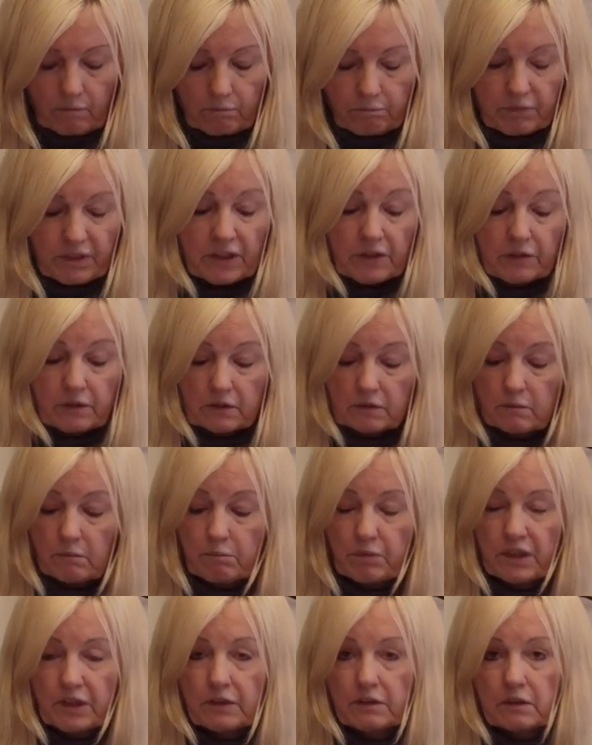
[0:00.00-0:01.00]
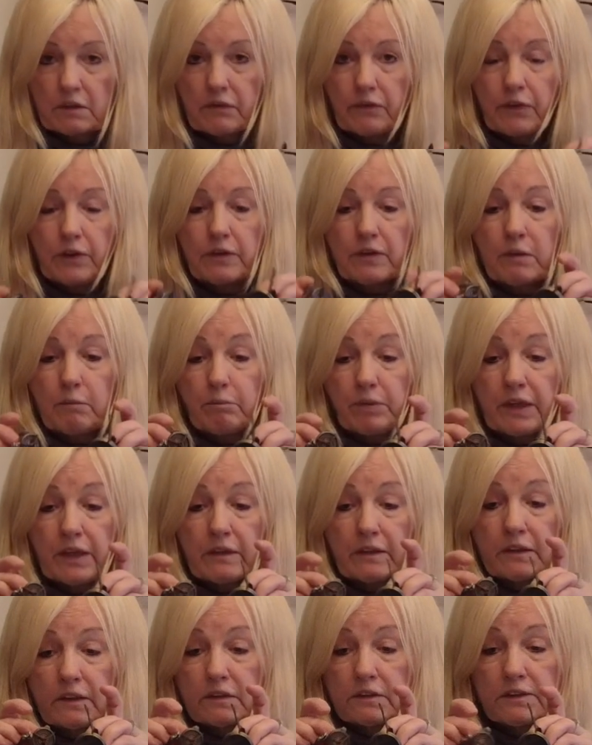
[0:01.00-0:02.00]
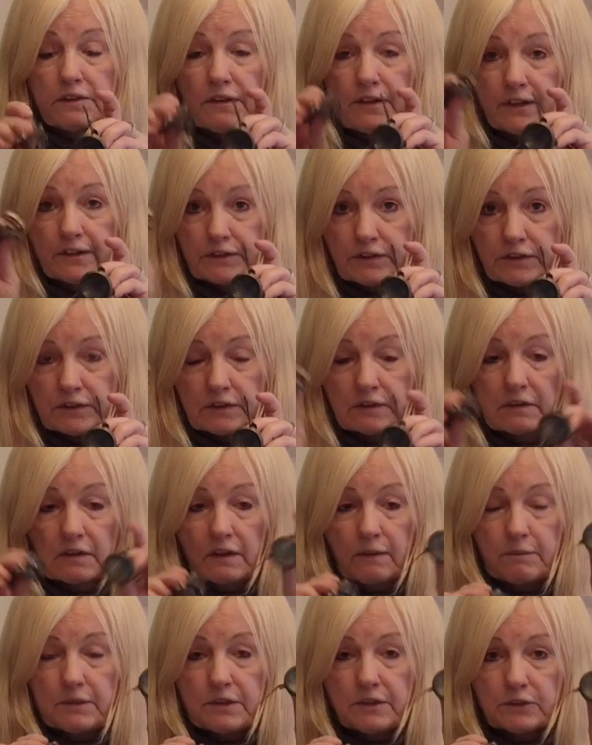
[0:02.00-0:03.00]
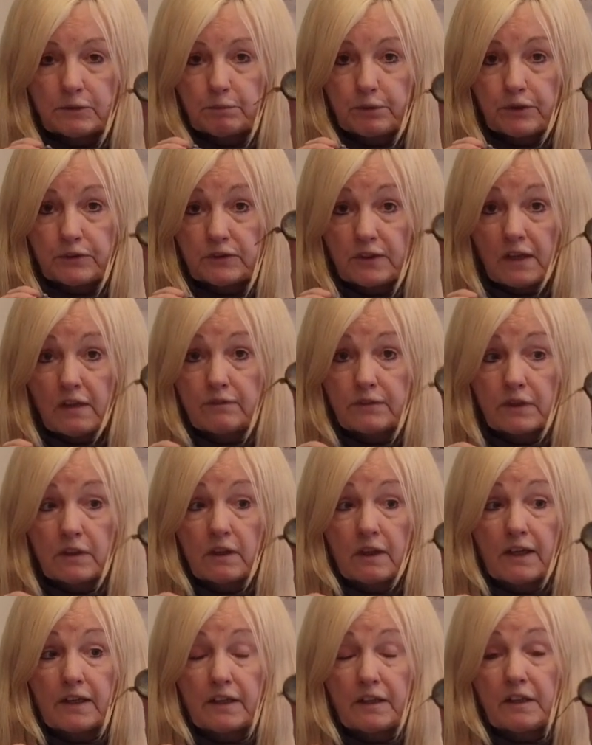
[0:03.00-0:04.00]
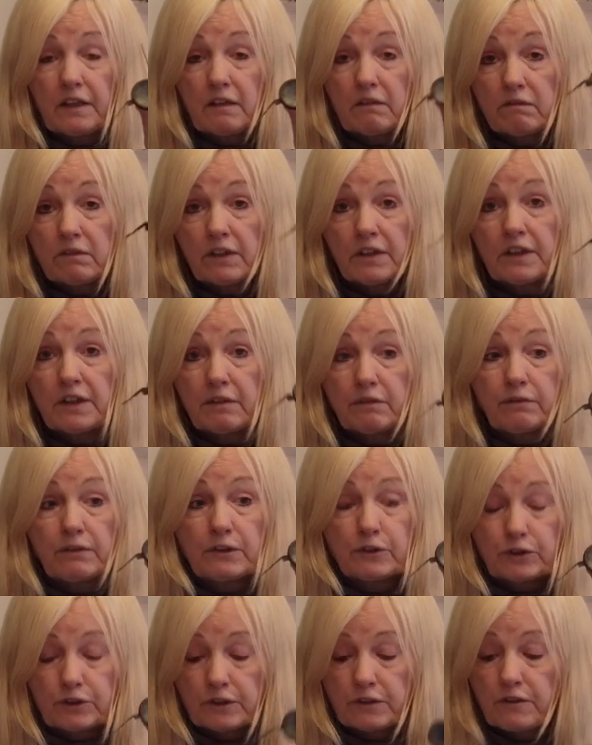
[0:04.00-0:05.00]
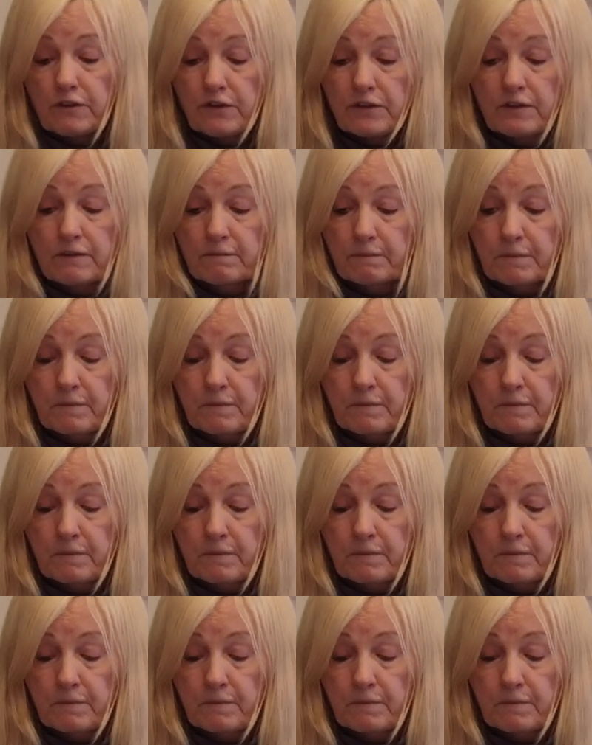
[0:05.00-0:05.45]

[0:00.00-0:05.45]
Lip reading: Bigger if you compare it to this. I mean, this puts off a lot of heat. Very efficient.